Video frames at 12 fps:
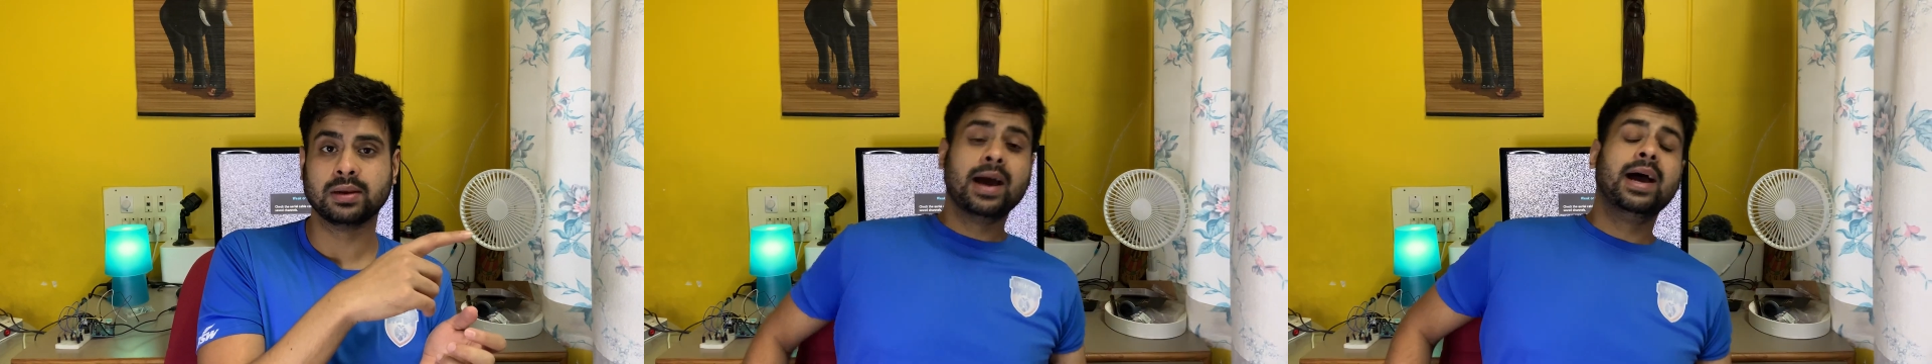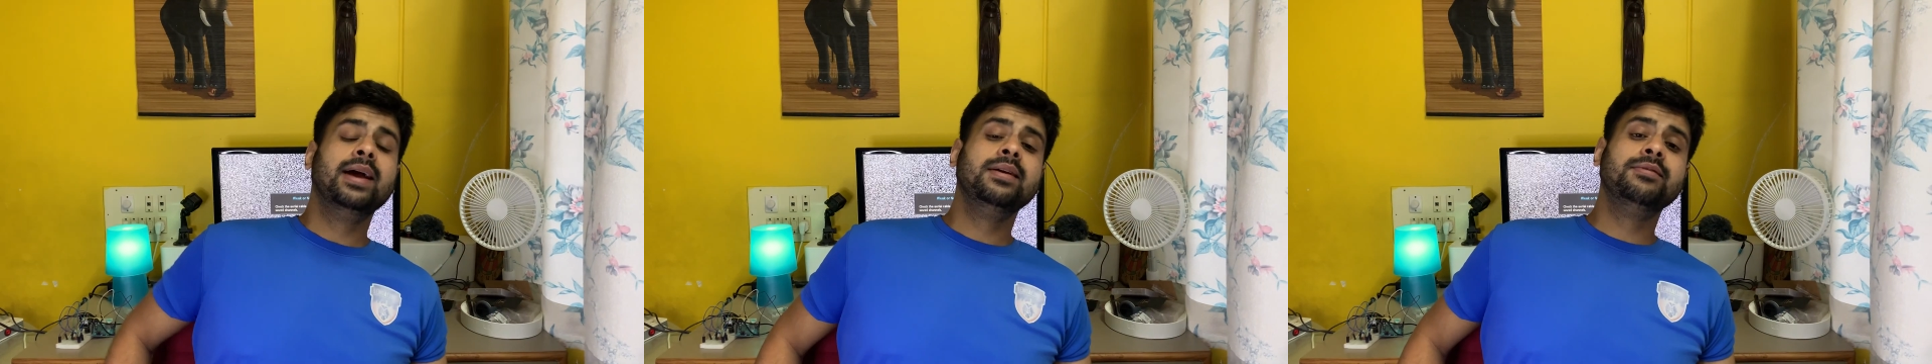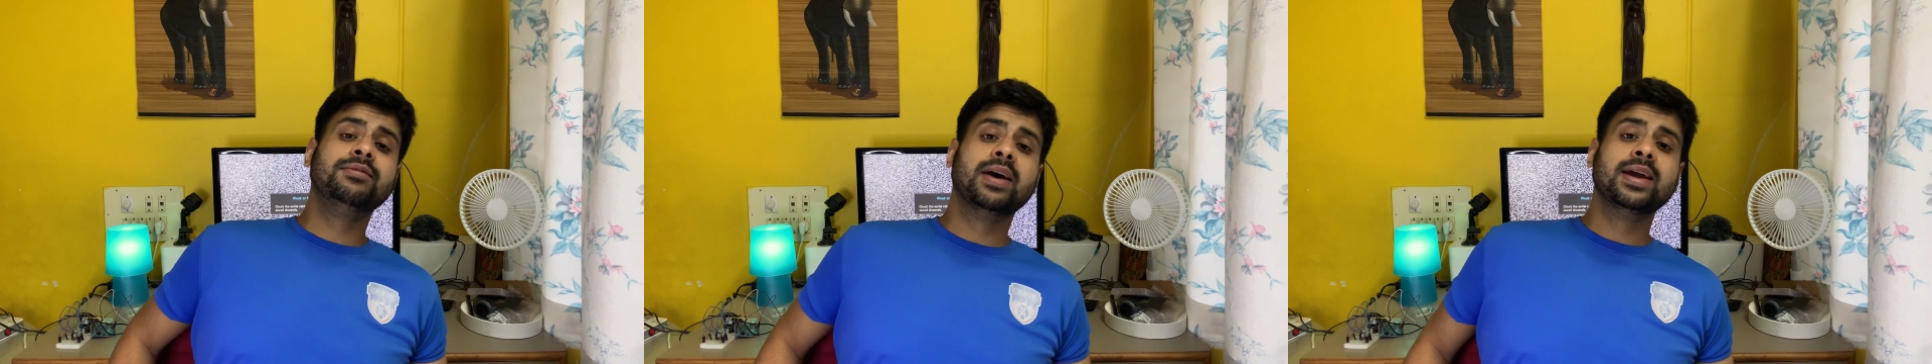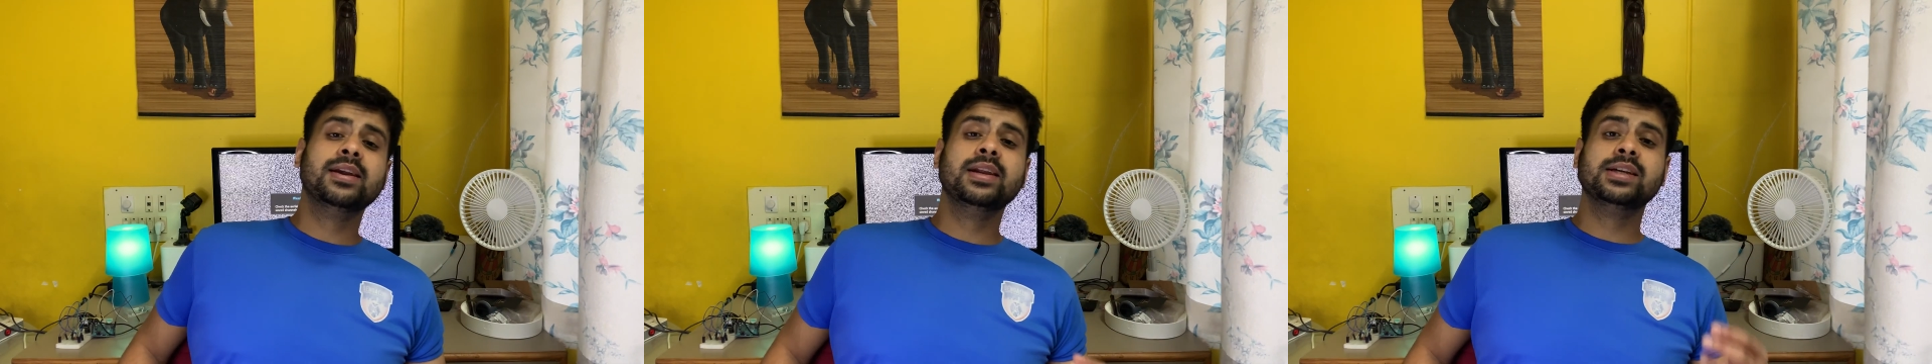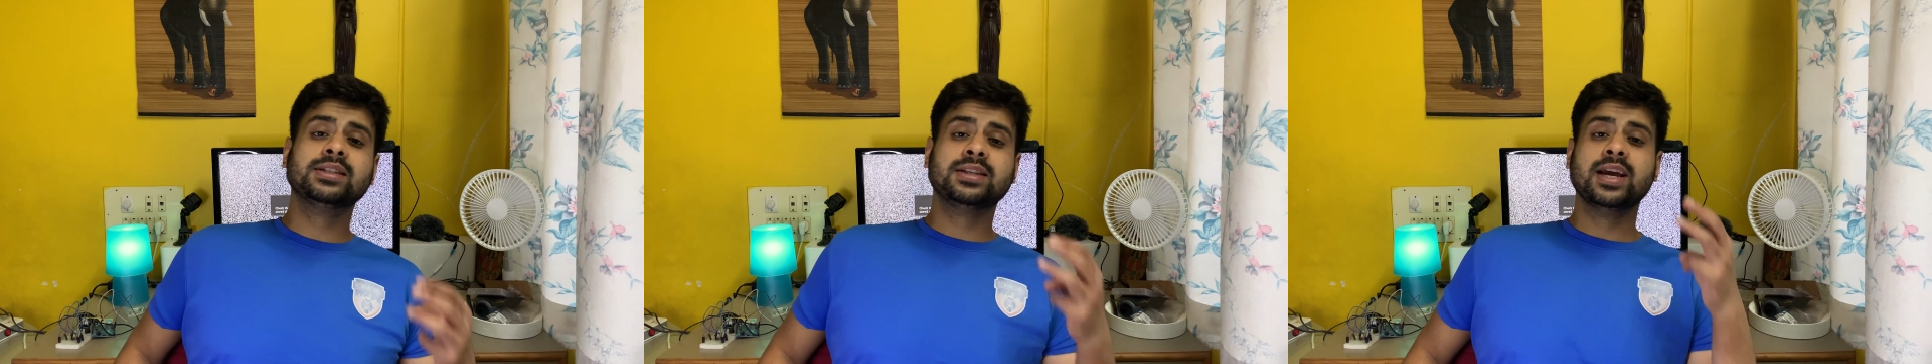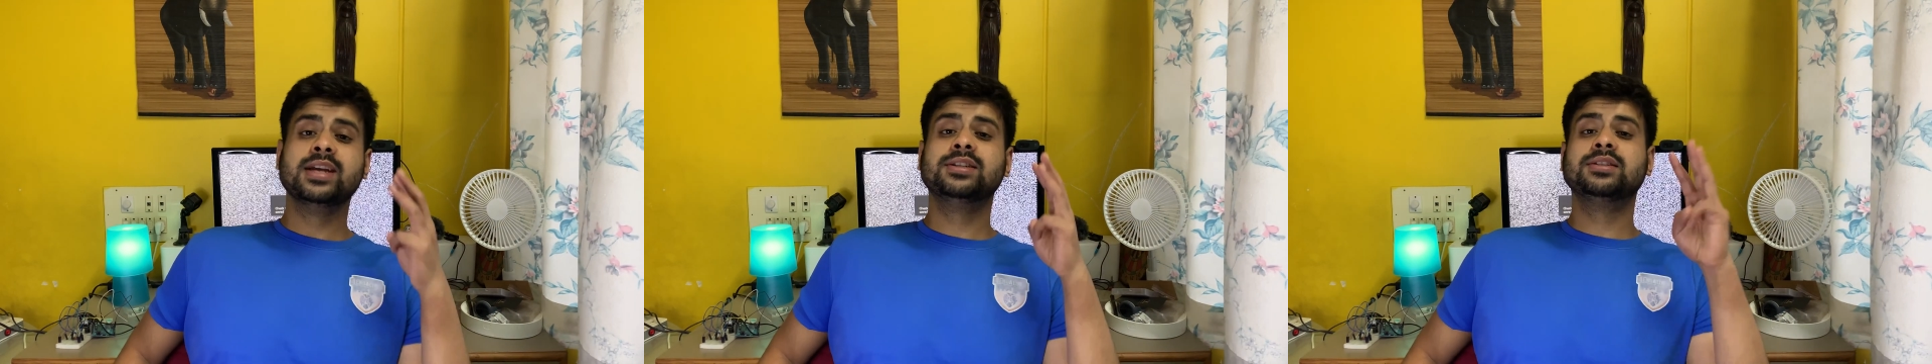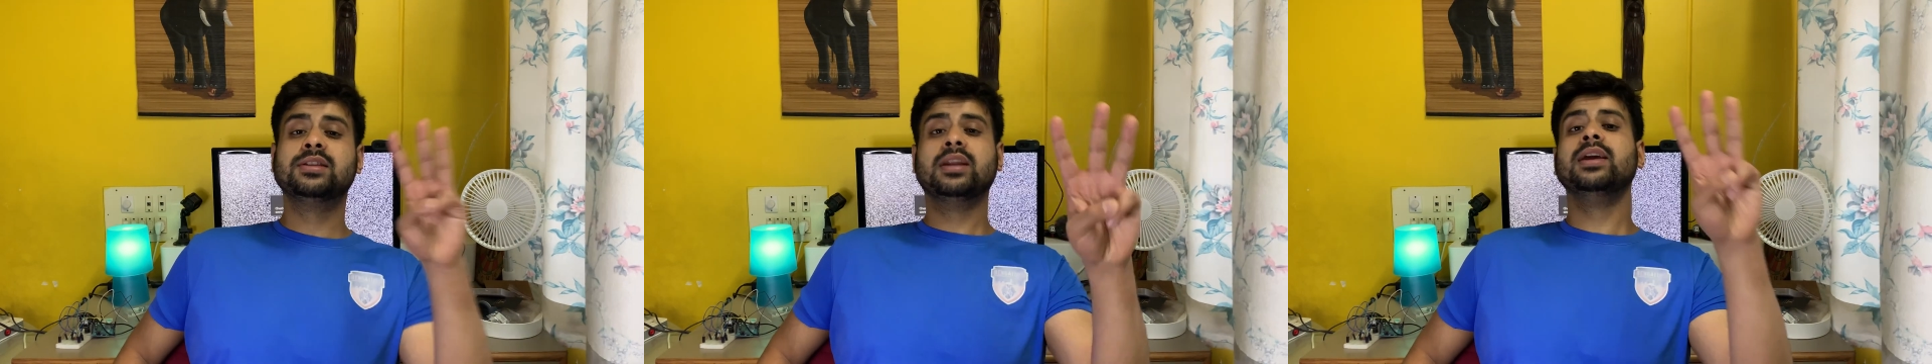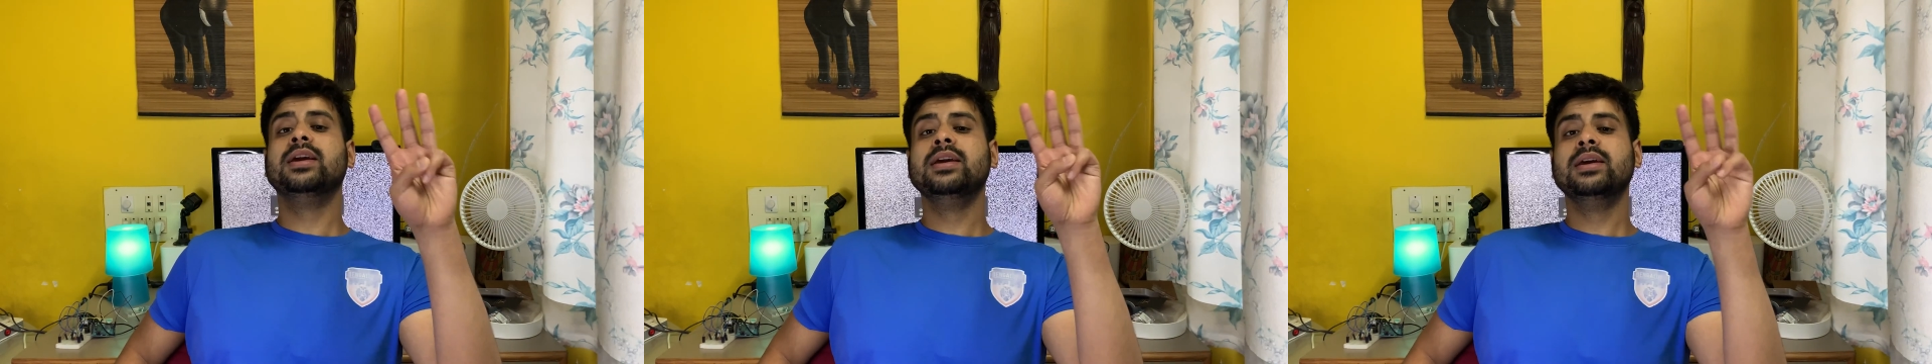And finally, stage
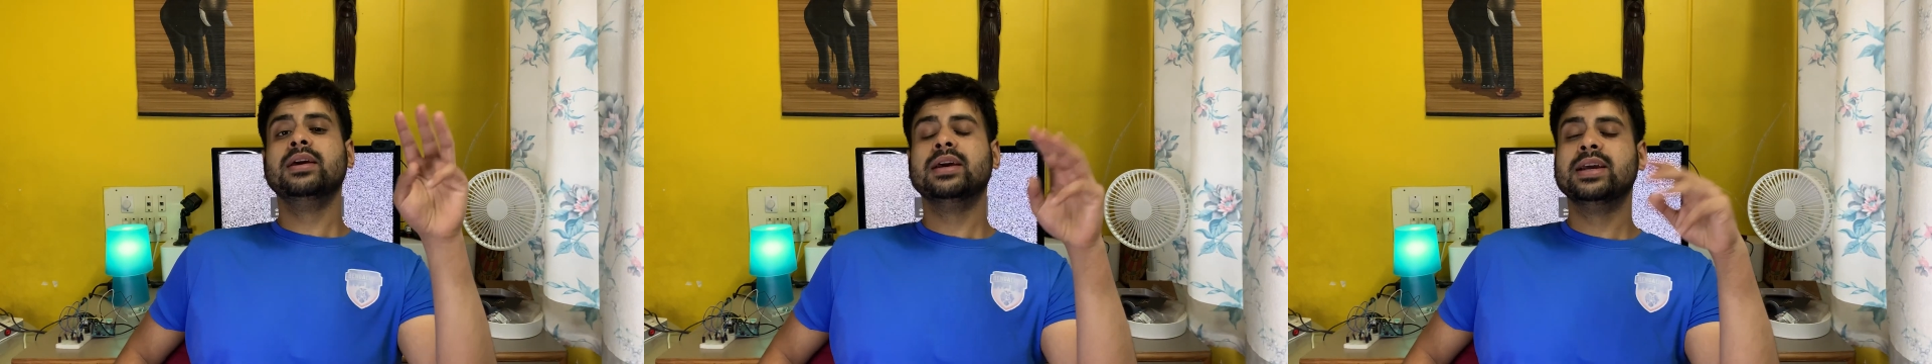3